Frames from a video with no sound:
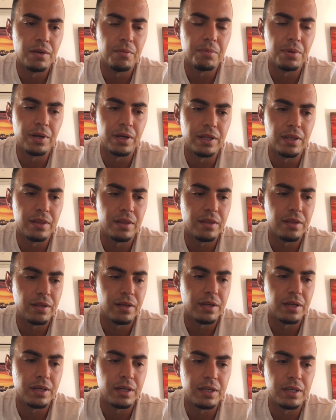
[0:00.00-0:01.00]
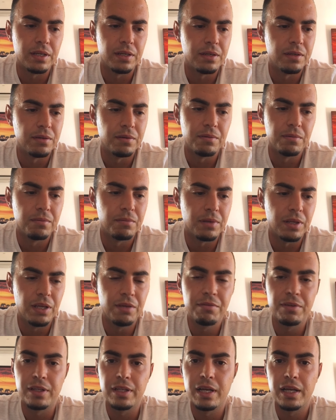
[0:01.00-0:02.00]
But uh,
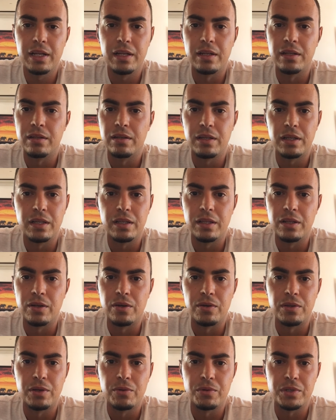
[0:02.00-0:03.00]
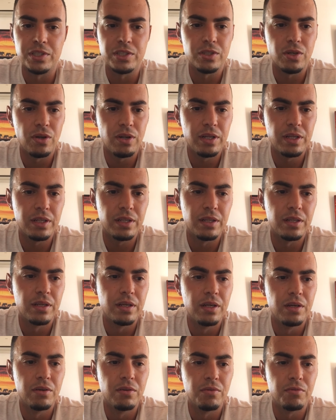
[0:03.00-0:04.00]
even then, you know, they were solid
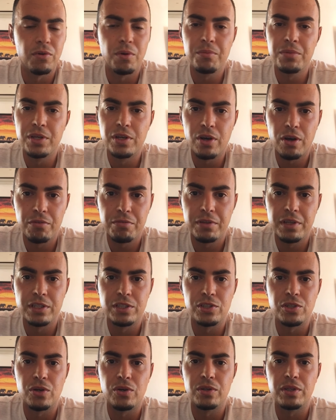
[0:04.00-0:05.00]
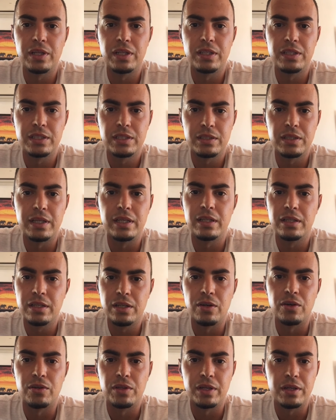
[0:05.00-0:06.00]
from the off. They showed that this, they,
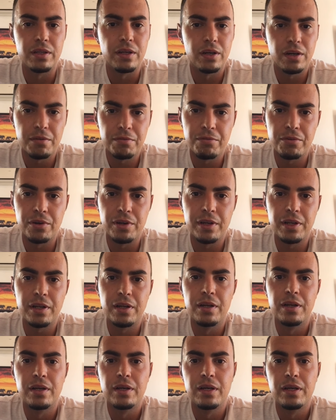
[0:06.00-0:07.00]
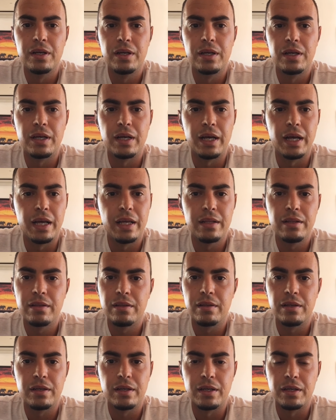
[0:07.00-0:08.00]
you know, they, they're up for it,
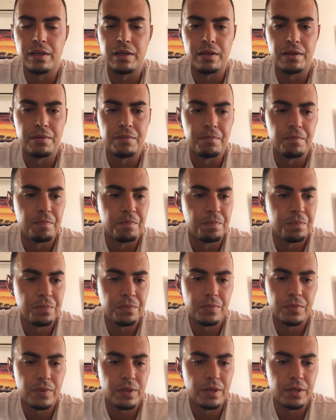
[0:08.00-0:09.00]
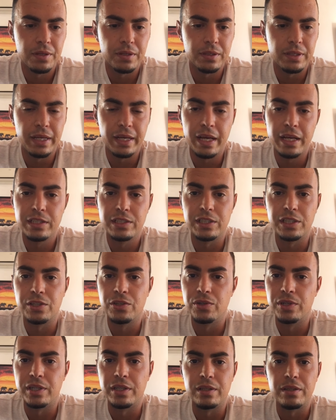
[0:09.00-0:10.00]
and um, they
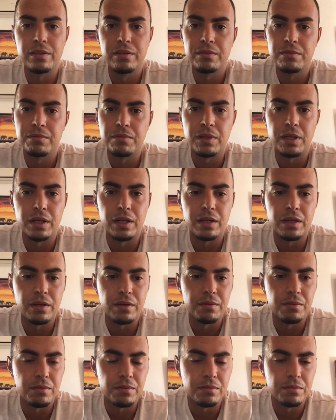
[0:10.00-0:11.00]
executed uh,